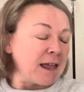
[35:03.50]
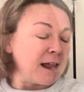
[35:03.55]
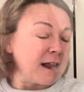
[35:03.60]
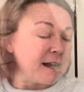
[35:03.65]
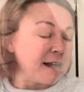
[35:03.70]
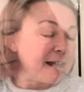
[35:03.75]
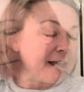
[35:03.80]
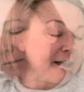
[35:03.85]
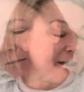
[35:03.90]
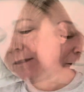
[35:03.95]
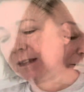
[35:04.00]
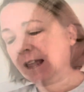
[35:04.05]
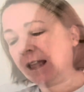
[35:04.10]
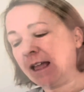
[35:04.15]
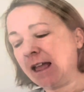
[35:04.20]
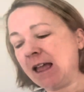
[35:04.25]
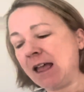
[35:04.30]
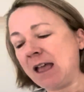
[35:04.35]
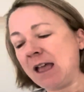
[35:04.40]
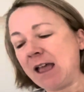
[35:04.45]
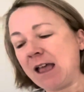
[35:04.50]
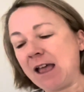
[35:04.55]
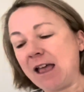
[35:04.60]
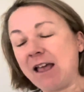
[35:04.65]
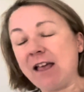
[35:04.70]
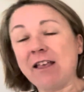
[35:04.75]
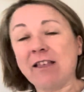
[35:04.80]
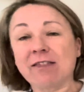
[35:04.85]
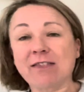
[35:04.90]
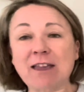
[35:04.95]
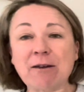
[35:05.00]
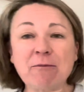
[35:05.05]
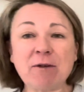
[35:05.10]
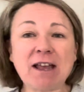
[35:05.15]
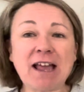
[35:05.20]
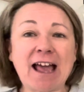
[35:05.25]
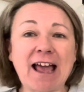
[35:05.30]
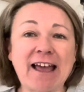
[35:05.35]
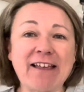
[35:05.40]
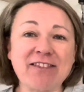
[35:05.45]
Now, then
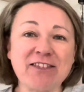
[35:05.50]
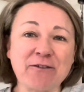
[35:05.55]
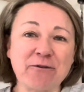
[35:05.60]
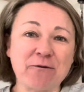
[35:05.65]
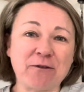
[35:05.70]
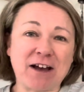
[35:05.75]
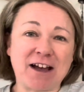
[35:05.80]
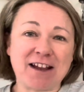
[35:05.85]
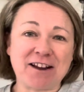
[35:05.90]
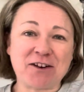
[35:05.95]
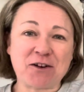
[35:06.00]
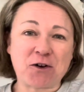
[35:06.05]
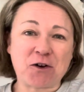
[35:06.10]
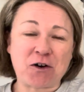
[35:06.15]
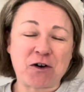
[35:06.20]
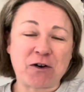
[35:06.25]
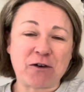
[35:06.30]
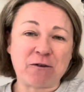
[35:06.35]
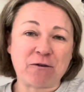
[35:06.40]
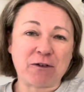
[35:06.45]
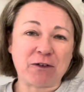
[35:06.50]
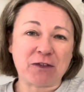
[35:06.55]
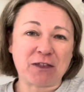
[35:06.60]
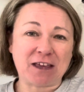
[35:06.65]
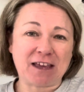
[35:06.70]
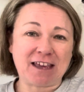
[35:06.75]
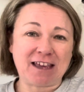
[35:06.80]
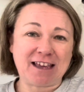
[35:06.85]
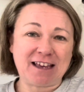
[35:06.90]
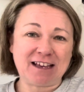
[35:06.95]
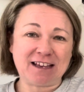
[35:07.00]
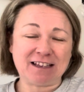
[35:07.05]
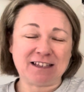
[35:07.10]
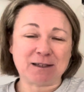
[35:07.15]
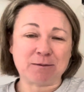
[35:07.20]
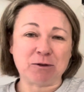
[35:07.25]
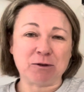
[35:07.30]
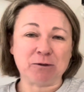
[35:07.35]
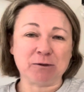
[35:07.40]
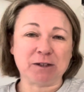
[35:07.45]
we had the fun of the
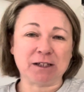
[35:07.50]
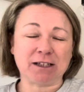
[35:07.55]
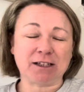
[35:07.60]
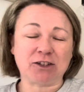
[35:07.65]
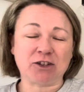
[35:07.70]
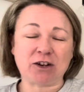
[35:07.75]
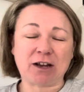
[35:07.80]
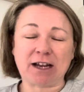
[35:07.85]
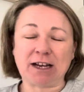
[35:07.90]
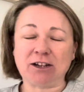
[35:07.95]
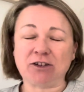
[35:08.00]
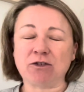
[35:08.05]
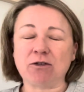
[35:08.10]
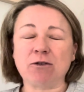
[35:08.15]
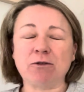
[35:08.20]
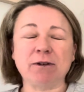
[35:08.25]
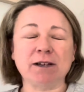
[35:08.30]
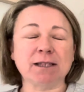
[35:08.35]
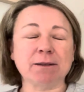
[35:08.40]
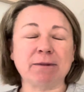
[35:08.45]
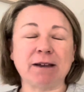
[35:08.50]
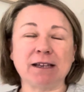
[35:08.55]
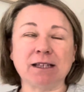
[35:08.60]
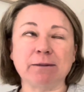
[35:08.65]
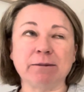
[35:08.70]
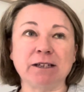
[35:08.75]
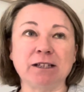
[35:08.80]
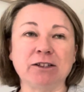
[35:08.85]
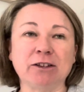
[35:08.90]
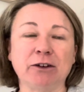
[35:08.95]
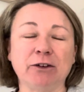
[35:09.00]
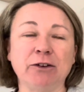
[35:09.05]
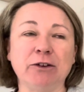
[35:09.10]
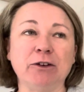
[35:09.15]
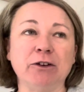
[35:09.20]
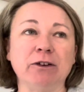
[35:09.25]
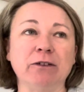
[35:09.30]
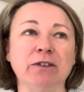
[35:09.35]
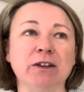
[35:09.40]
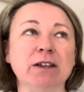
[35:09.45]
Smalls Exchange. Always makes me so
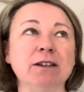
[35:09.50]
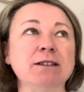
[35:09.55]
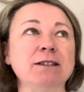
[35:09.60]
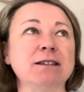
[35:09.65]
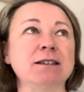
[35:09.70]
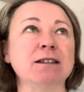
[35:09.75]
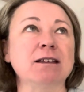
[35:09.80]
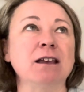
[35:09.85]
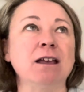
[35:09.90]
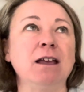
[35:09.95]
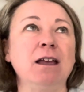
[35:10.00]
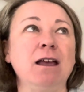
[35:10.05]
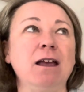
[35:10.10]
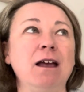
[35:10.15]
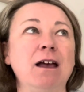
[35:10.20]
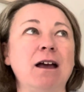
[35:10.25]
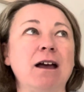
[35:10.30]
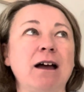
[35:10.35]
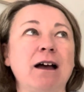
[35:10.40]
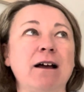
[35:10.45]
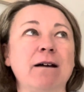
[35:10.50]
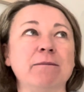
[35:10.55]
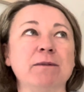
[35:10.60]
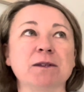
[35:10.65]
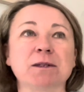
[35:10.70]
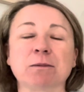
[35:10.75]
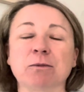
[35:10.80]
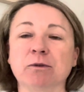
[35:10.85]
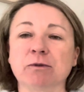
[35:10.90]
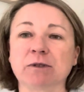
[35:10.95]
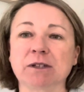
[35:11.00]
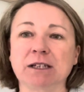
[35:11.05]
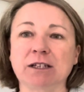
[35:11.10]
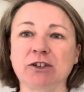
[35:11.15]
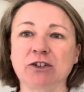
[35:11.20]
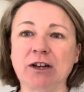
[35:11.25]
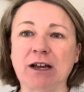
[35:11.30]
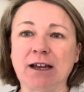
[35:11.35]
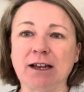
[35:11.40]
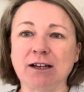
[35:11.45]
nervous, the Smalls
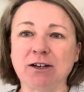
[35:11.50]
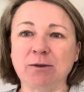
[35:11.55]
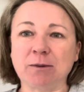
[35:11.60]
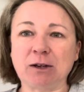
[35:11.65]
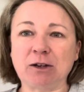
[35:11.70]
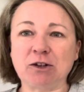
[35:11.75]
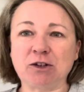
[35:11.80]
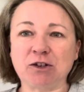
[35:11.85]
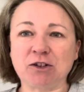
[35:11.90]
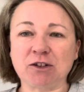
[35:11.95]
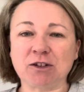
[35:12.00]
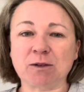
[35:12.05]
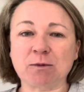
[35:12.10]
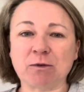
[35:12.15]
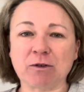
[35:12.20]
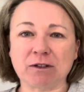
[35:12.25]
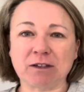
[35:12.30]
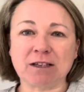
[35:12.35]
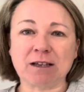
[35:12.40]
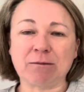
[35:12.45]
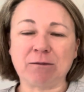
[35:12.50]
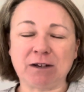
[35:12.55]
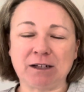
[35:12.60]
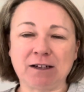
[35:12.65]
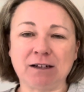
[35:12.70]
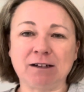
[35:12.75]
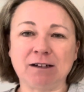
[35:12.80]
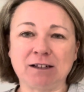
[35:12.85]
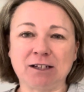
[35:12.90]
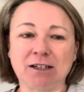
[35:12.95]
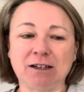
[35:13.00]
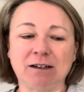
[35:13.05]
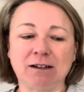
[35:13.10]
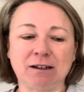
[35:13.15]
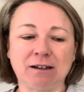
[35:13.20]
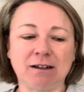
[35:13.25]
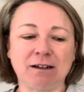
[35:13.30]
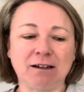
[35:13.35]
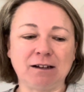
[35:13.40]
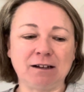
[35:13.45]
Exchange, because you just want someone
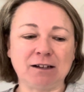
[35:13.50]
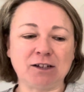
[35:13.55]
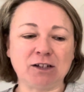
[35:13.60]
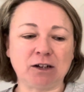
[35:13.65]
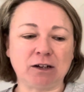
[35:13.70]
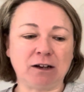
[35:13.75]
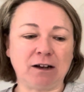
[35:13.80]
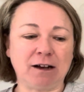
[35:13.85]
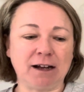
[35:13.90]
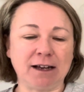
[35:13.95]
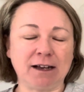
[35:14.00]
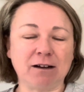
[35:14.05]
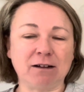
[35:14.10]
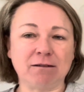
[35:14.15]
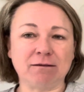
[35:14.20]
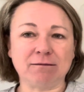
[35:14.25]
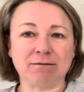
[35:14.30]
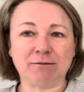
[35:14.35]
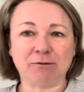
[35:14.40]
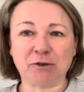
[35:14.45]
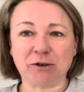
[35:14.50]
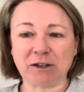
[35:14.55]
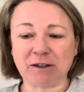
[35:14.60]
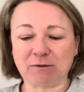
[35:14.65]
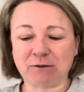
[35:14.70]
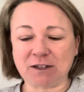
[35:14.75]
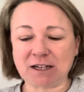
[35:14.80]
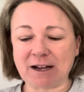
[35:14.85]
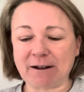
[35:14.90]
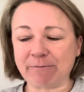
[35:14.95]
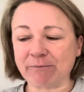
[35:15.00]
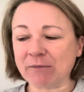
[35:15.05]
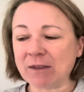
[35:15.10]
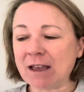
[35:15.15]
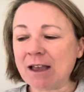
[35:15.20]
to like what you've done.